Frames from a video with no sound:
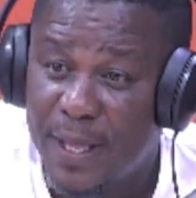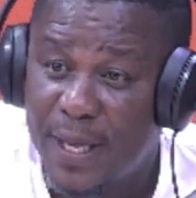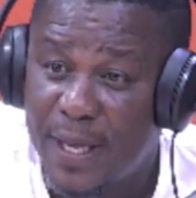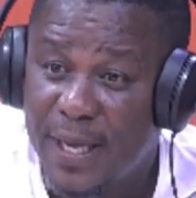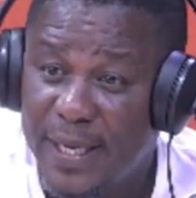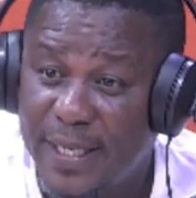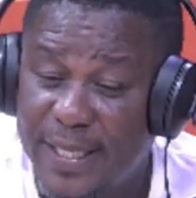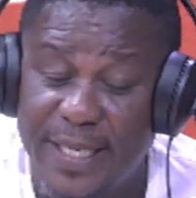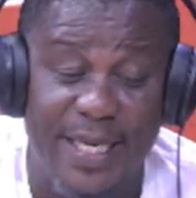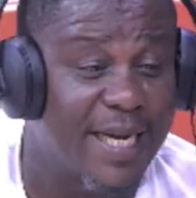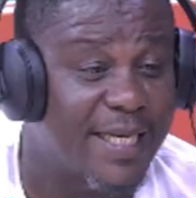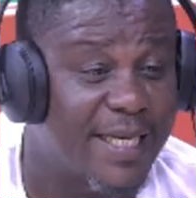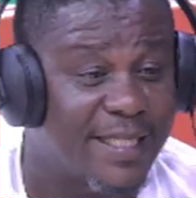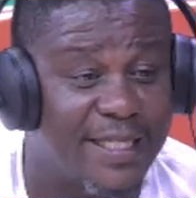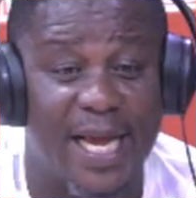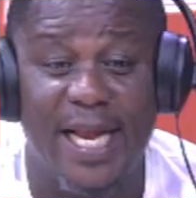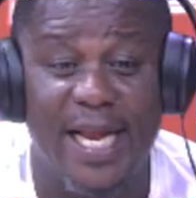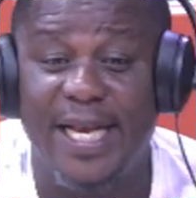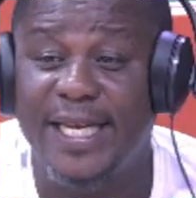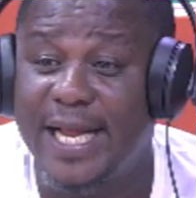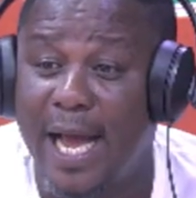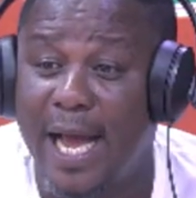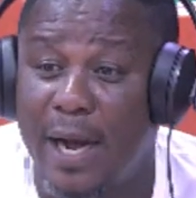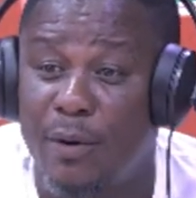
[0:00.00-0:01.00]
you need a
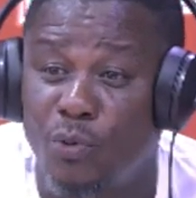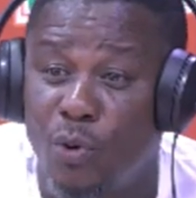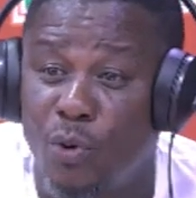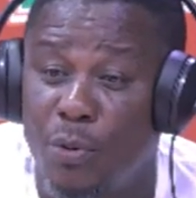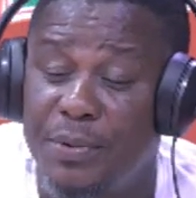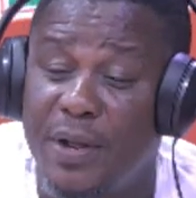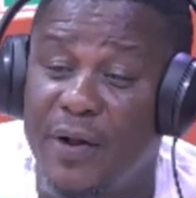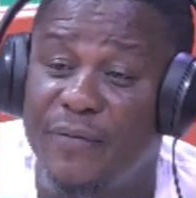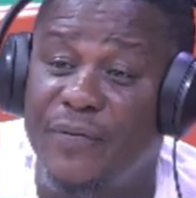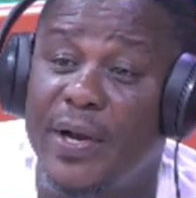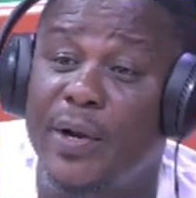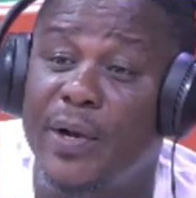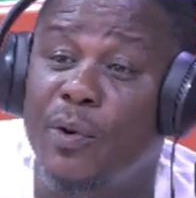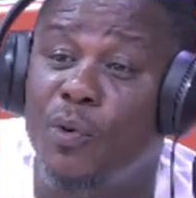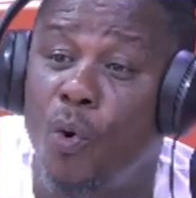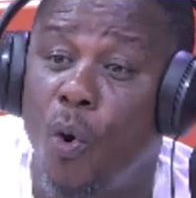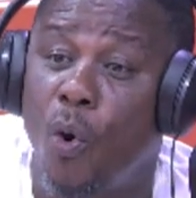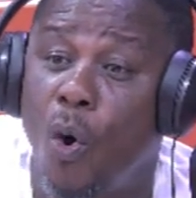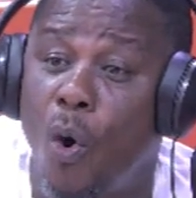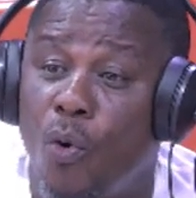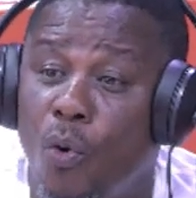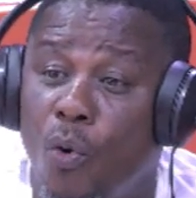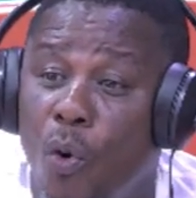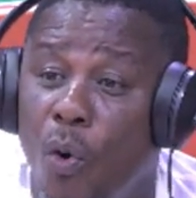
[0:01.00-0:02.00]
teddy, a group, be a friend of
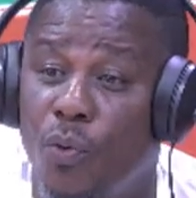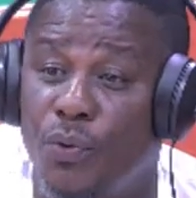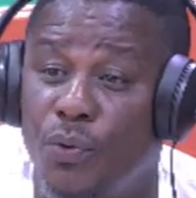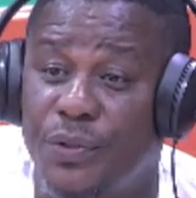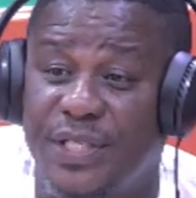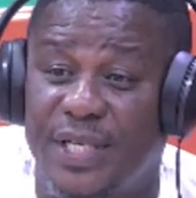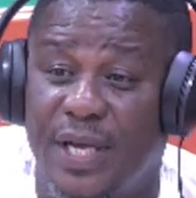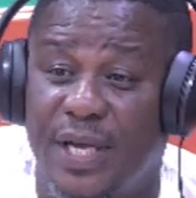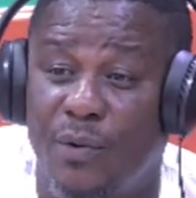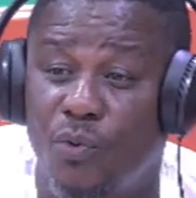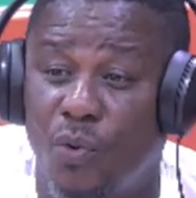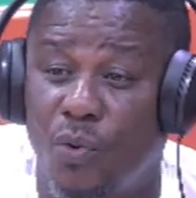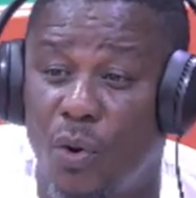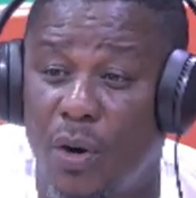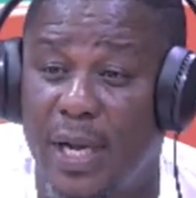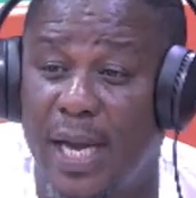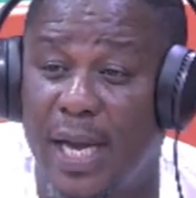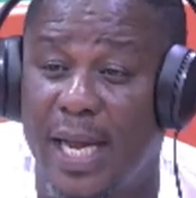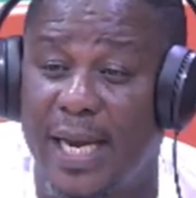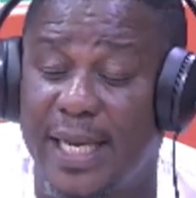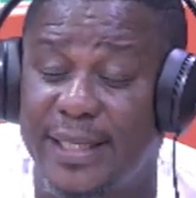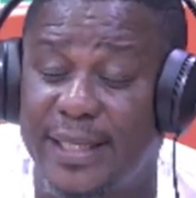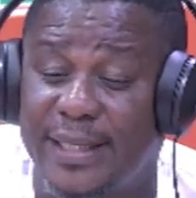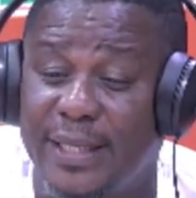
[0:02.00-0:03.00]
Coco, or see, and coy, a
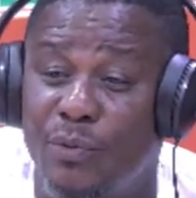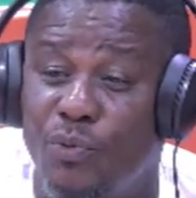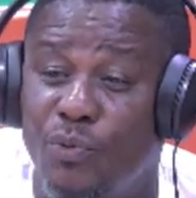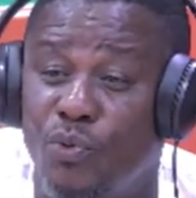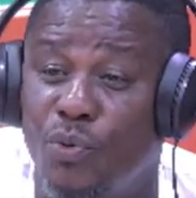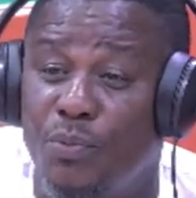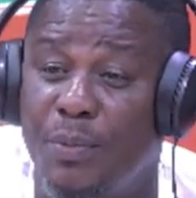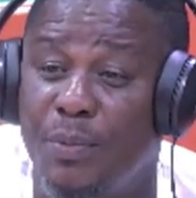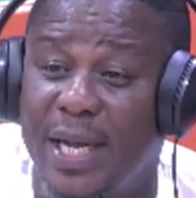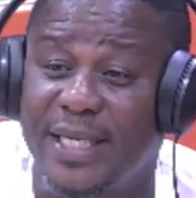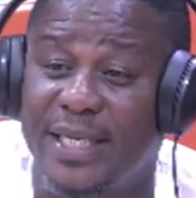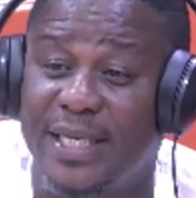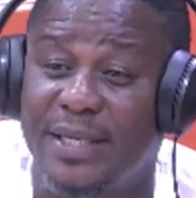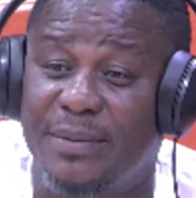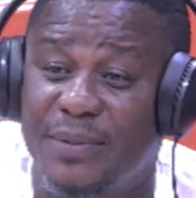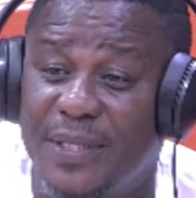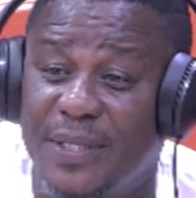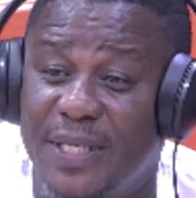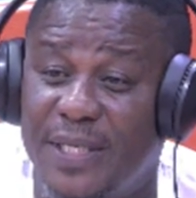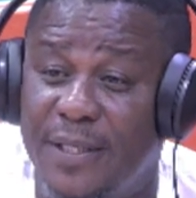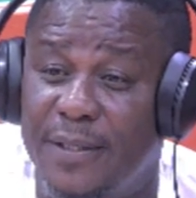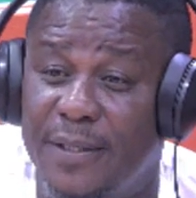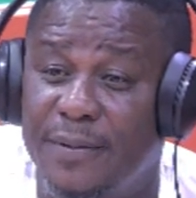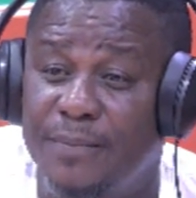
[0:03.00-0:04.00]
Latin Kuma in him D.